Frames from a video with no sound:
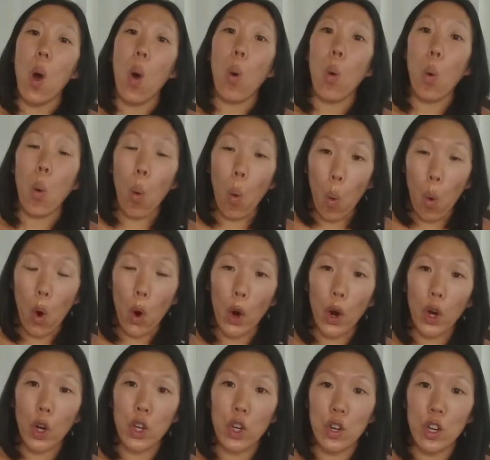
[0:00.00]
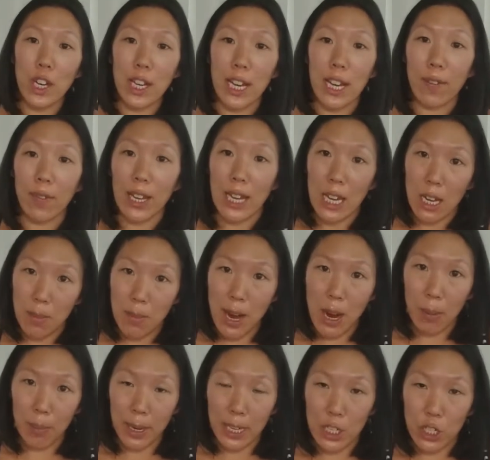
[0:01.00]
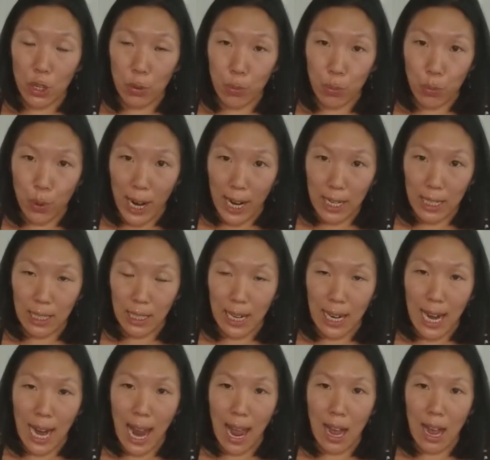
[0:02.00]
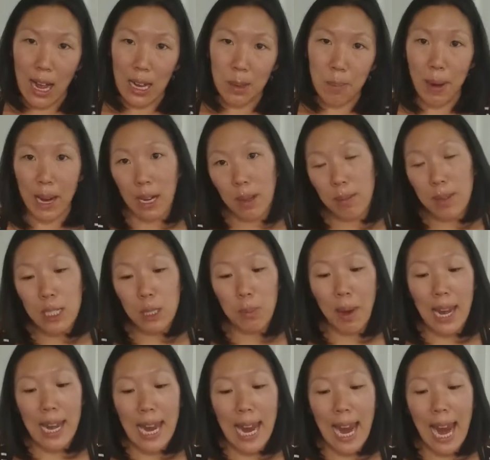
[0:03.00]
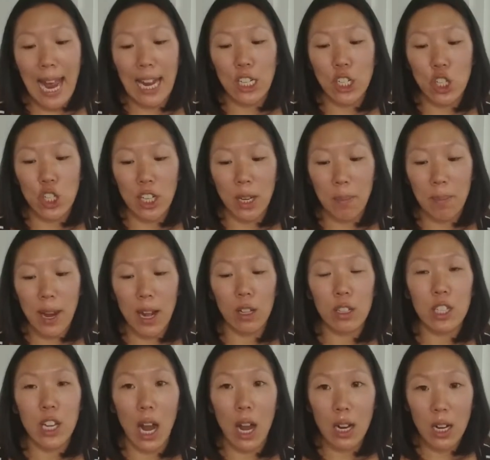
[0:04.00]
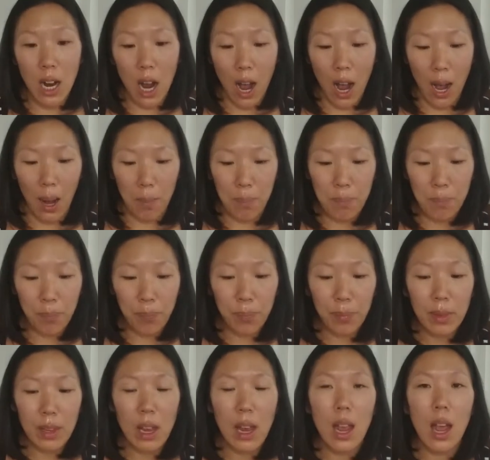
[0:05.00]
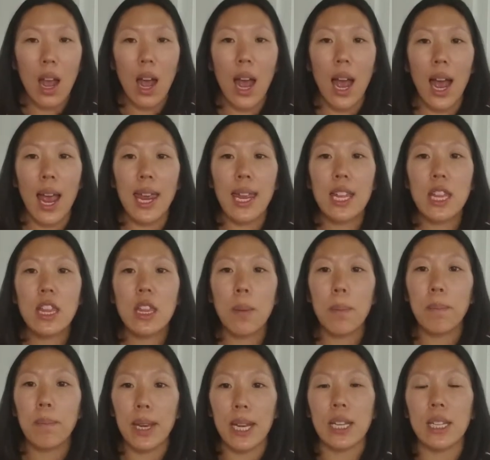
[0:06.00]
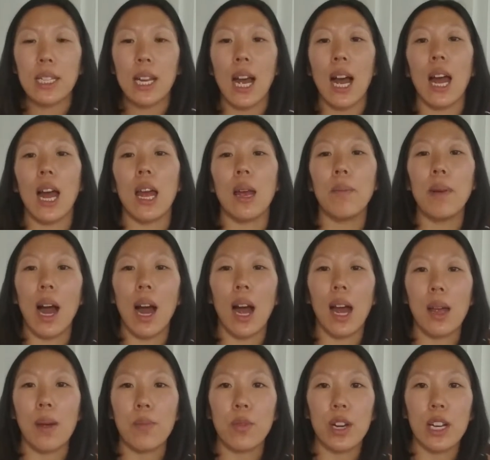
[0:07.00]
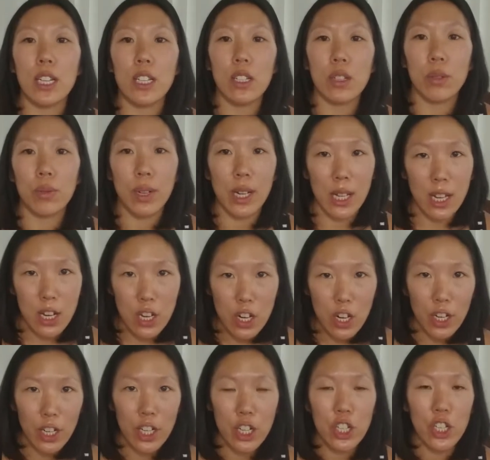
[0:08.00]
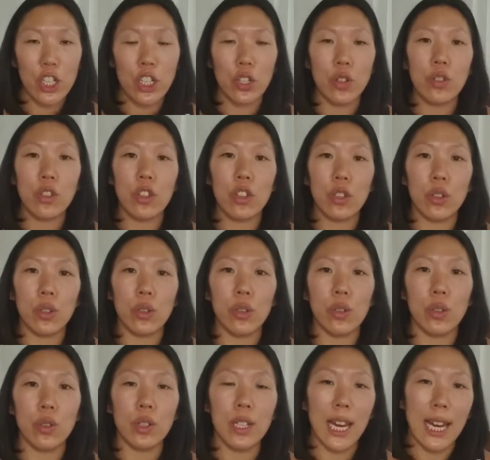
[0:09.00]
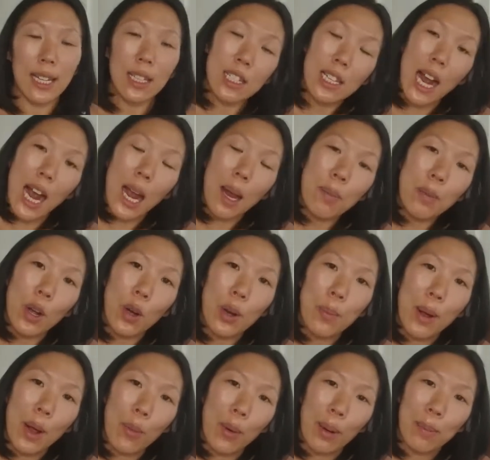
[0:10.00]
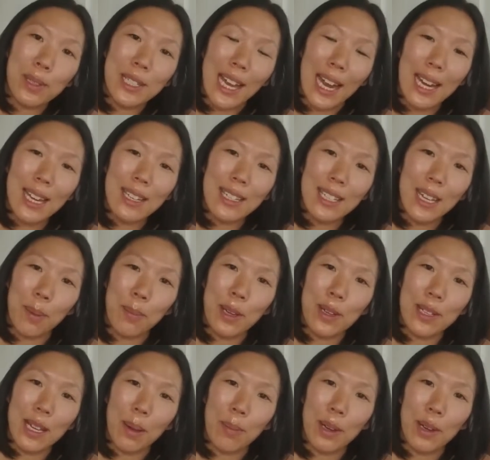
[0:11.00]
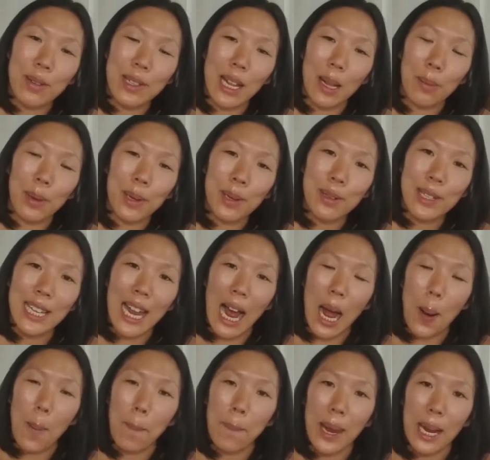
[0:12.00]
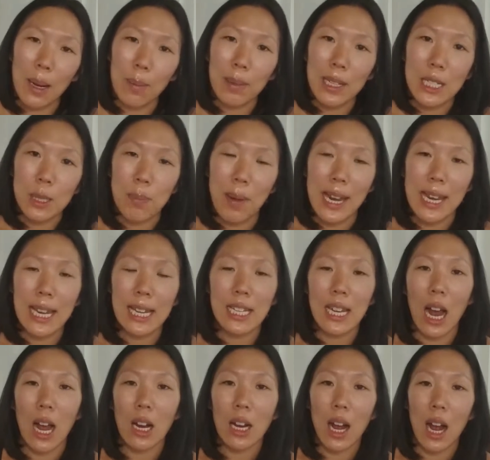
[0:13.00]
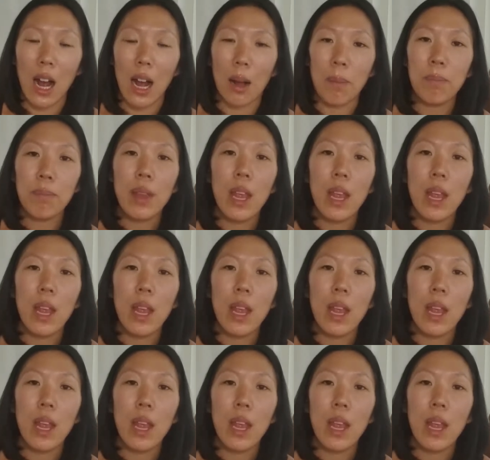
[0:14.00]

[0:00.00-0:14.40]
or you can even email me directly at makeuplessmonday@gmail.com. In the meantime, I am going to really encourage you to take the time, go to my website, www.makeuplessmonday.com.